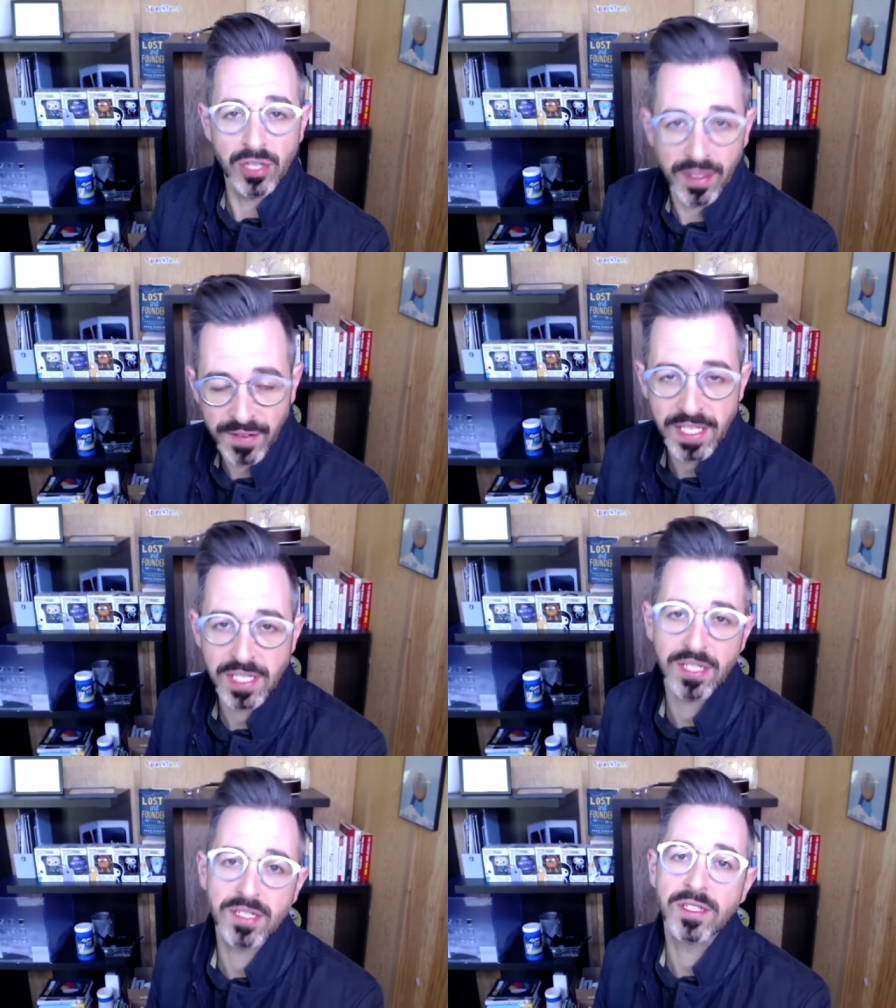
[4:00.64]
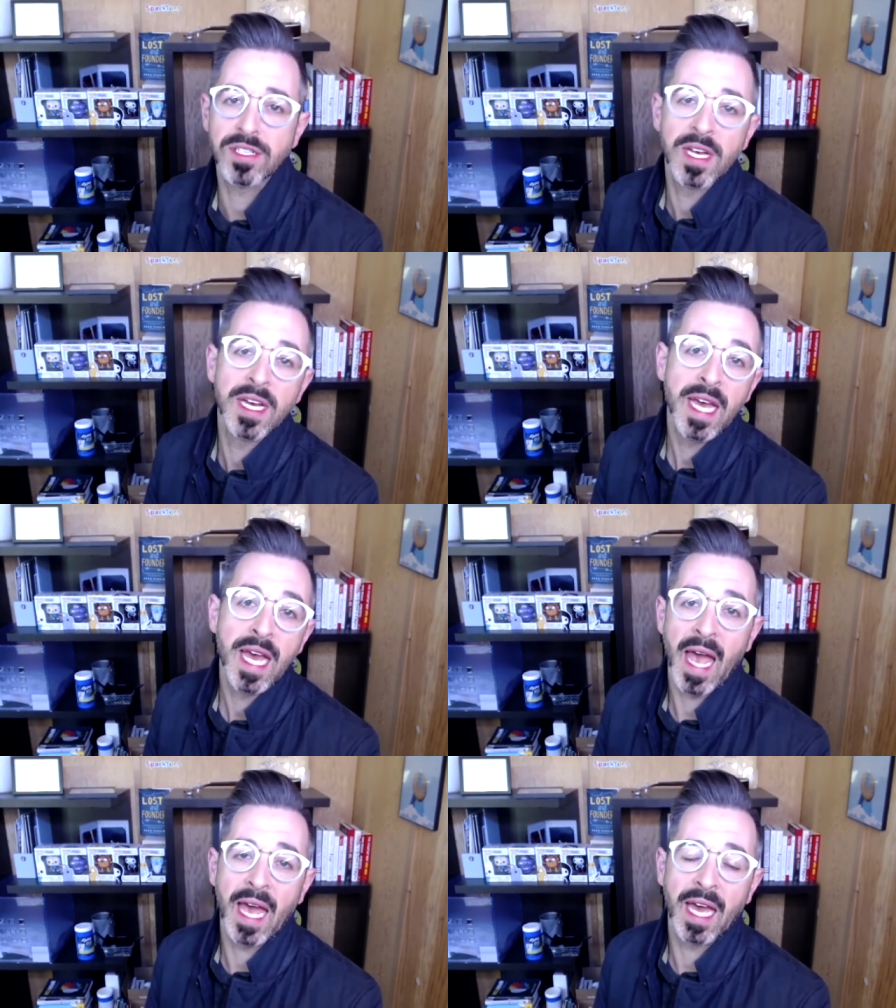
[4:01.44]
investors
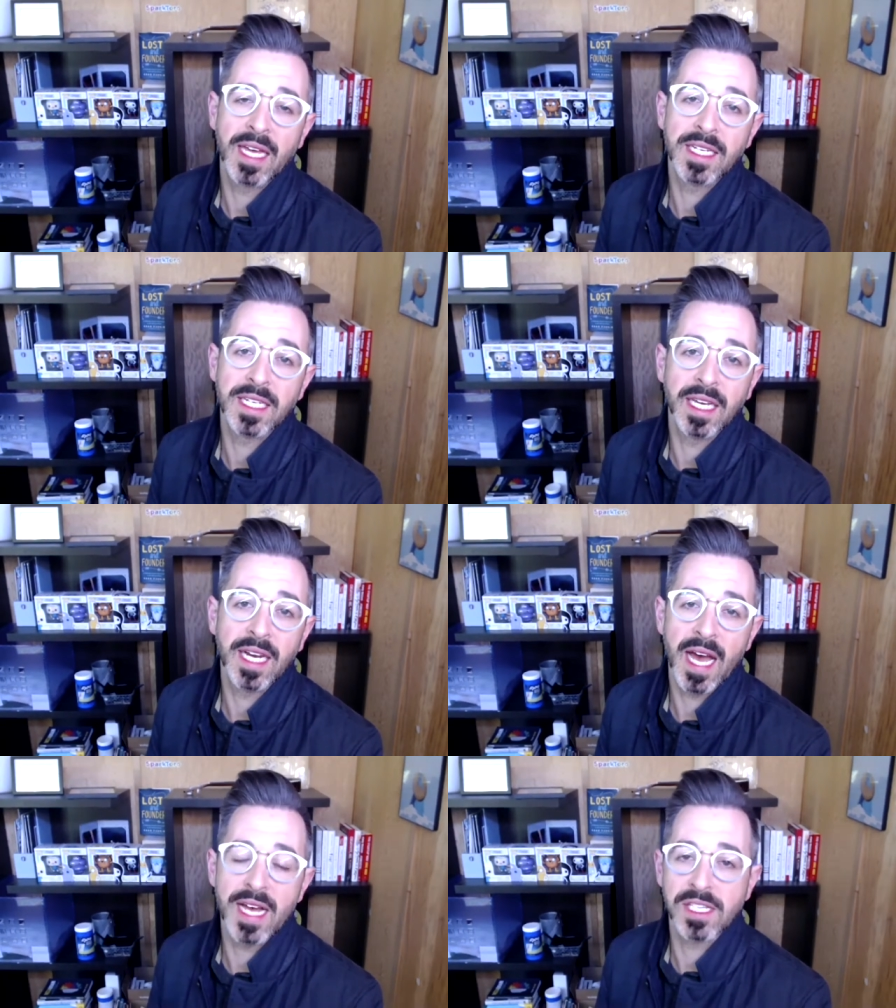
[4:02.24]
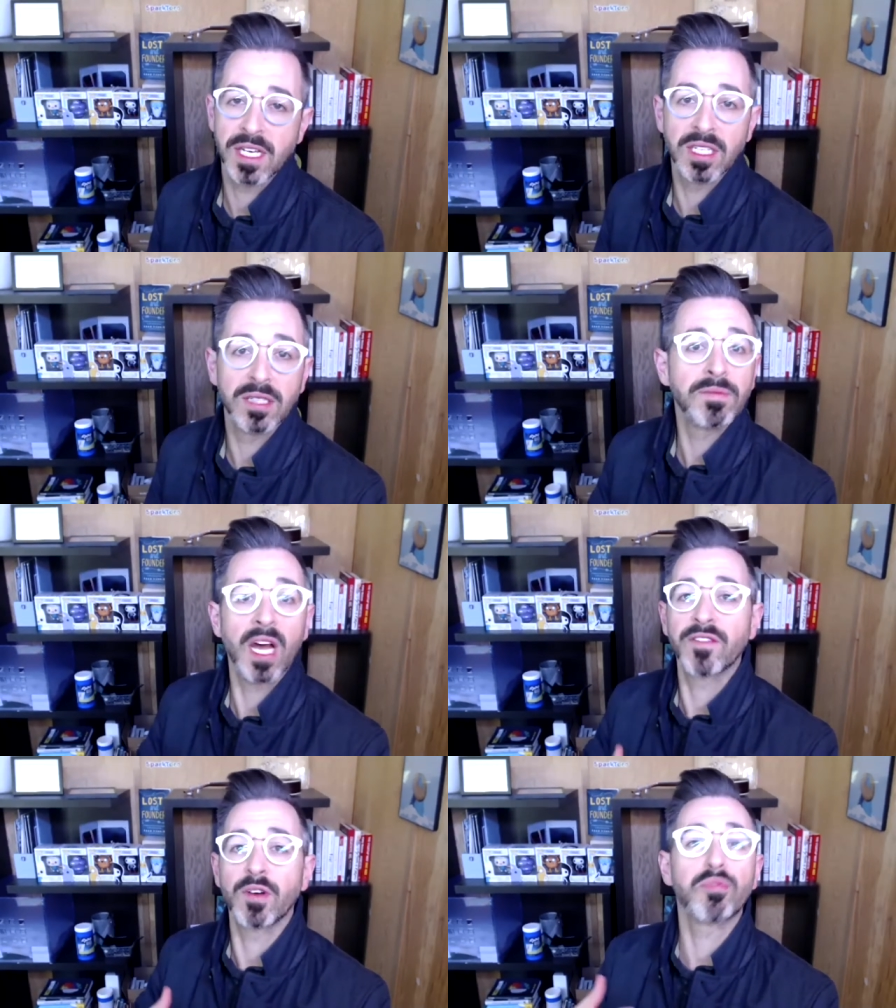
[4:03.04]
and it has a
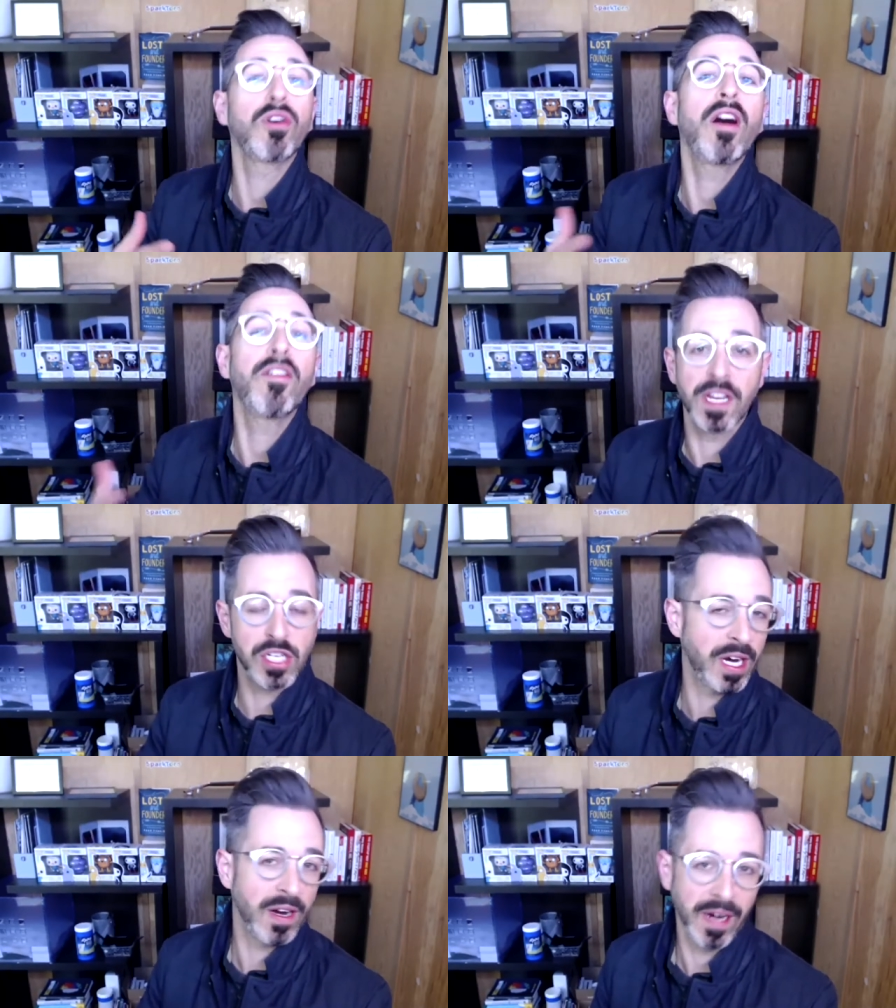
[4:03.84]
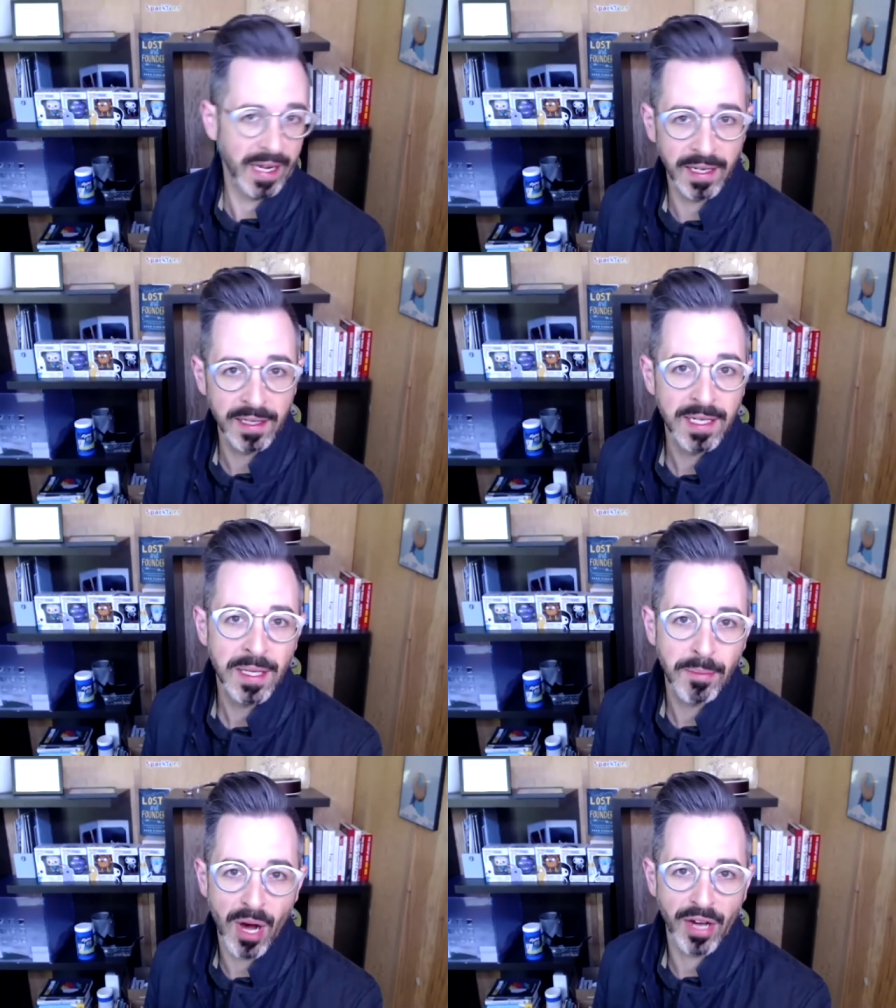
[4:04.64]
kind of a profit sharing
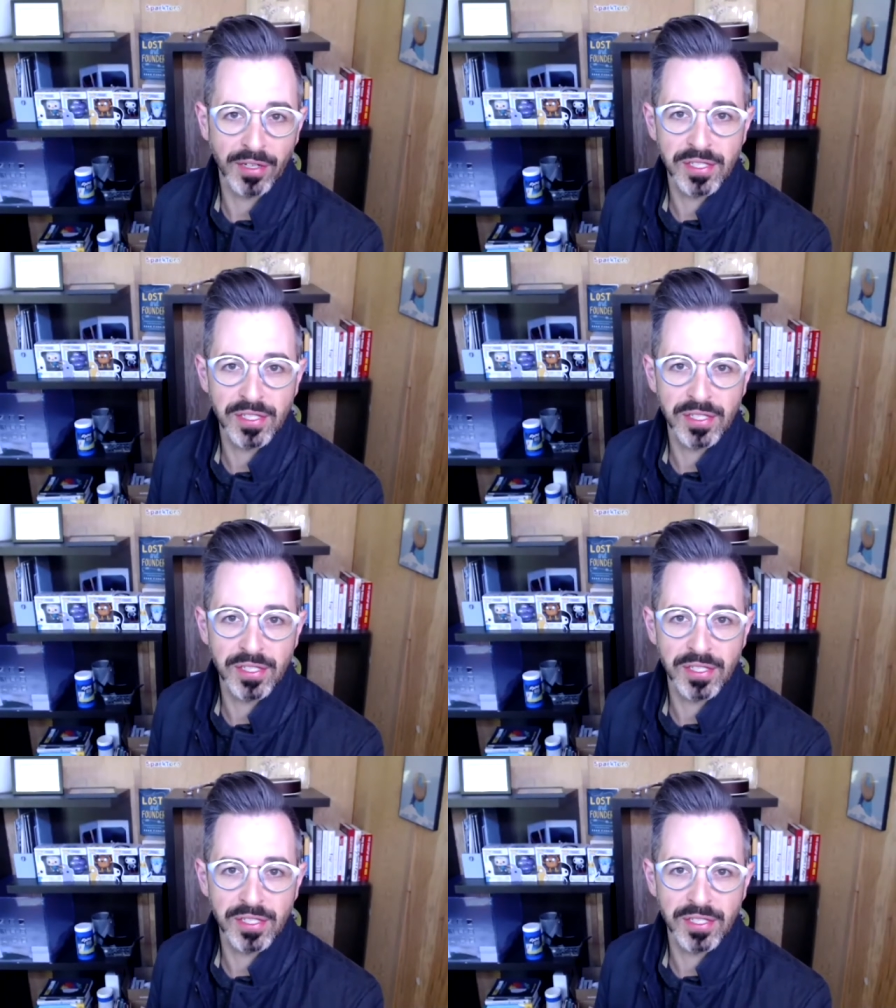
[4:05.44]
model.